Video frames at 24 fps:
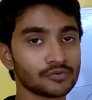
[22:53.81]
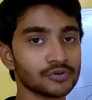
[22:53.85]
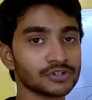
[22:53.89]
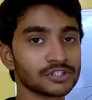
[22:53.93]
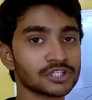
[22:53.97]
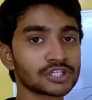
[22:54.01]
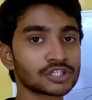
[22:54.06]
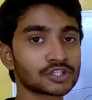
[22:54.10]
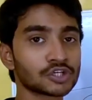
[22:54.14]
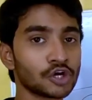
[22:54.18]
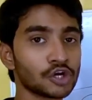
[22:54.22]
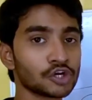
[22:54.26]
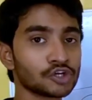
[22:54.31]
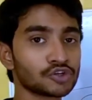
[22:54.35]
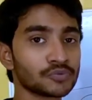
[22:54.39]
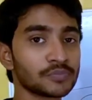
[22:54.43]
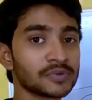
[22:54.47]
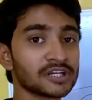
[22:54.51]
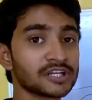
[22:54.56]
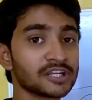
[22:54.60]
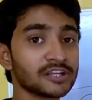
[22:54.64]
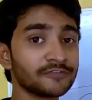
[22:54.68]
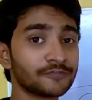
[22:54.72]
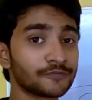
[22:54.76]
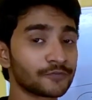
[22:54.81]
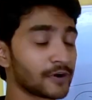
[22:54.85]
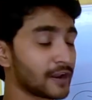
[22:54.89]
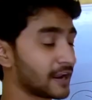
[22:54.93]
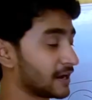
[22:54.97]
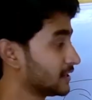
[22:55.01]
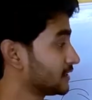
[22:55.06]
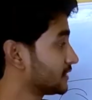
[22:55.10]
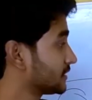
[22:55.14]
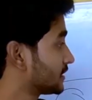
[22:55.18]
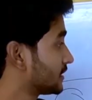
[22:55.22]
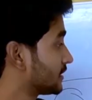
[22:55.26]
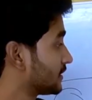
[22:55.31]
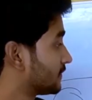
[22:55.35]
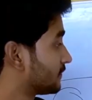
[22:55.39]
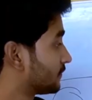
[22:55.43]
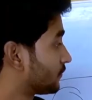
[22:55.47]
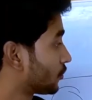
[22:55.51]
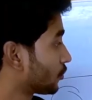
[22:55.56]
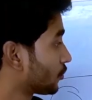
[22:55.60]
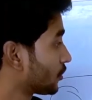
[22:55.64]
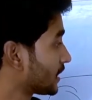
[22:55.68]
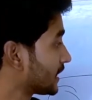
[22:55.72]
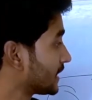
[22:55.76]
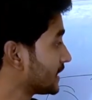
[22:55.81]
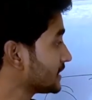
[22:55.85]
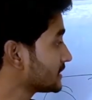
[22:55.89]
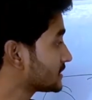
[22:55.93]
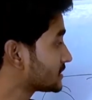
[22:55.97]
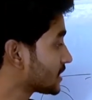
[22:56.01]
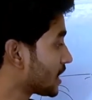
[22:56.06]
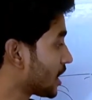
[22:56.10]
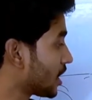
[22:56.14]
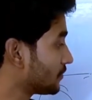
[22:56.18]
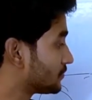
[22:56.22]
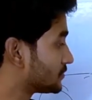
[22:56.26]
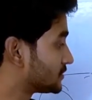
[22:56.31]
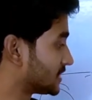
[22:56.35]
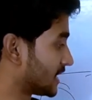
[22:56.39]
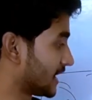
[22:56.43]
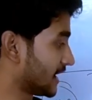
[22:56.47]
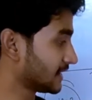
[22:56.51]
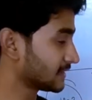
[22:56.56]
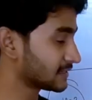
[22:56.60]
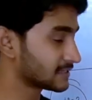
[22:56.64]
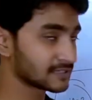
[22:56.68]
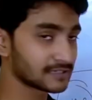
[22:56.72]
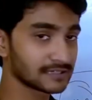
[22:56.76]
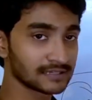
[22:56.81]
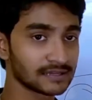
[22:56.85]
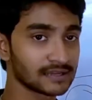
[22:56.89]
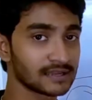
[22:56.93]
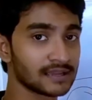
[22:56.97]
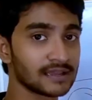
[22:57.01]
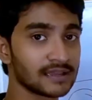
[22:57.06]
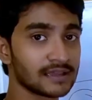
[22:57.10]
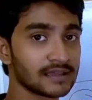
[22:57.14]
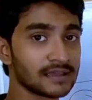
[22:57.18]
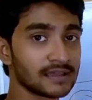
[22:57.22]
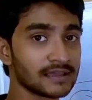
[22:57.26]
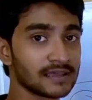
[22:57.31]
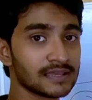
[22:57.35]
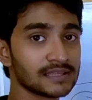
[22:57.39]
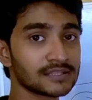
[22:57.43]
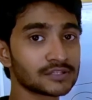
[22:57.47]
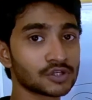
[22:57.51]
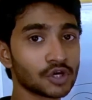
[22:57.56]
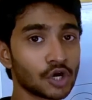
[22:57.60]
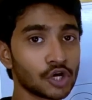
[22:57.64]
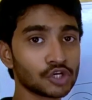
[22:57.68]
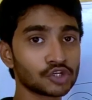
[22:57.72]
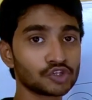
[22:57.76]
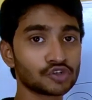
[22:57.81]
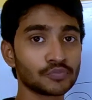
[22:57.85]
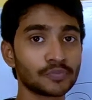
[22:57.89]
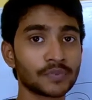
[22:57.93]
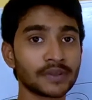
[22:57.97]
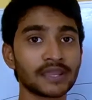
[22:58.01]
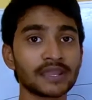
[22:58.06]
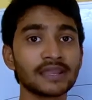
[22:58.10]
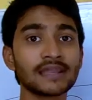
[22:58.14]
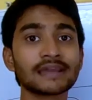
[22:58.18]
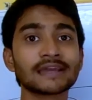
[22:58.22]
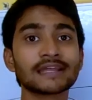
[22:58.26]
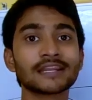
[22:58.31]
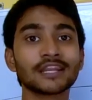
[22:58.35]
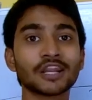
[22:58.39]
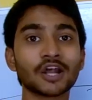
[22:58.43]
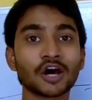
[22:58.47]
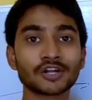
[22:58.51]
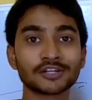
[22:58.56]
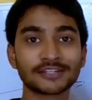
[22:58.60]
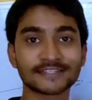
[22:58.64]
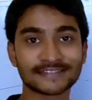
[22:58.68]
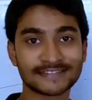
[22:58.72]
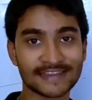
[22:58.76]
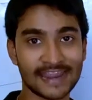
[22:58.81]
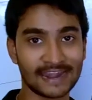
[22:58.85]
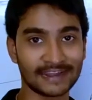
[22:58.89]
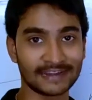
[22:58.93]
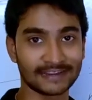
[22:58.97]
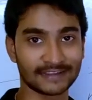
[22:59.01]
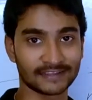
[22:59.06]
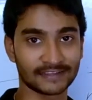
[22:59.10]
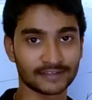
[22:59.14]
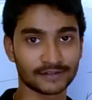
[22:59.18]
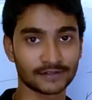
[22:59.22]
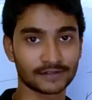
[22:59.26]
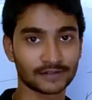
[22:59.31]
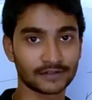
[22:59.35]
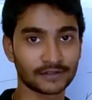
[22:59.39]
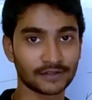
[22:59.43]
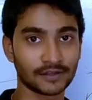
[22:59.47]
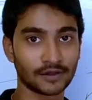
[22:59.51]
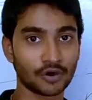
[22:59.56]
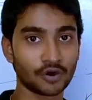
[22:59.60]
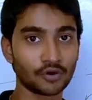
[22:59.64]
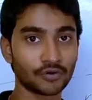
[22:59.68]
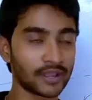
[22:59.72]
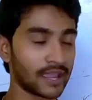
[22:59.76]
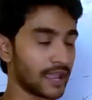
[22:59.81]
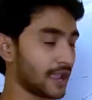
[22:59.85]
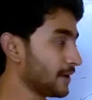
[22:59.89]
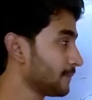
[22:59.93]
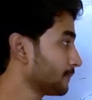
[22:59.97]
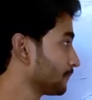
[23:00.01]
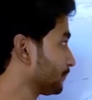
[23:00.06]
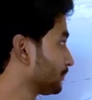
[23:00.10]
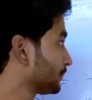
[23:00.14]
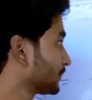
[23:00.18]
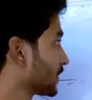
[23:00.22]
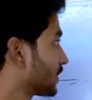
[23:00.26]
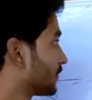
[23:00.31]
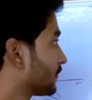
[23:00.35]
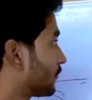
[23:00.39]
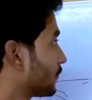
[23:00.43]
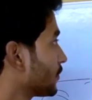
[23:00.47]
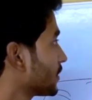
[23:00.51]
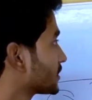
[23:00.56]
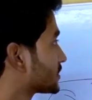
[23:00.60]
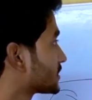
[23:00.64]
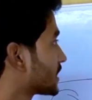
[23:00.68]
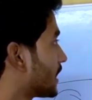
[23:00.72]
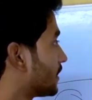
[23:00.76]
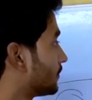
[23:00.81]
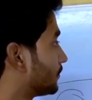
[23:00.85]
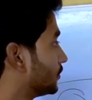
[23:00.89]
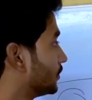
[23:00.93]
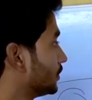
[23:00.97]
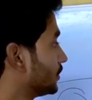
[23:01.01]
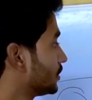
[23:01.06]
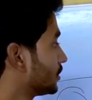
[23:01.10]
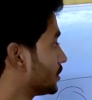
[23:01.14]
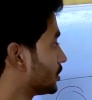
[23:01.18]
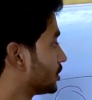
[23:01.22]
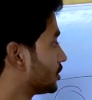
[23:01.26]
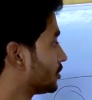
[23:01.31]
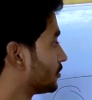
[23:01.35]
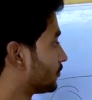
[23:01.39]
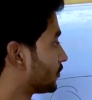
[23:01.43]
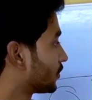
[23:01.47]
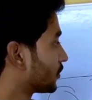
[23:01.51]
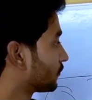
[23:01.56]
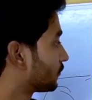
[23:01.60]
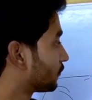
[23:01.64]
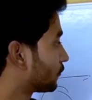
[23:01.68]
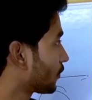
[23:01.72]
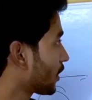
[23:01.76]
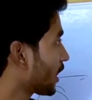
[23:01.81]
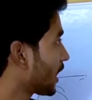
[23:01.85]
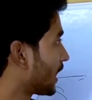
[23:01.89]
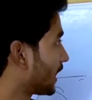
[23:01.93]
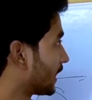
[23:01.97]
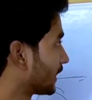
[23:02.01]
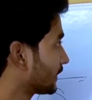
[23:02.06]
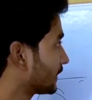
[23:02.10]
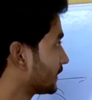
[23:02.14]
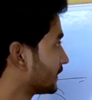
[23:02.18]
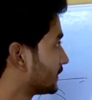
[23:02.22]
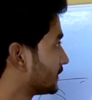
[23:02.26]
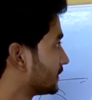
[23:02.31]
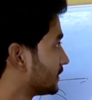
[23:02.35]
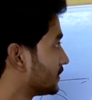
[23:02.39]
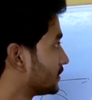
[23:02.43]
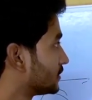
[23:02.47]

which is going to be different for each object, is going to be non-static. Okay. For example, for Frank,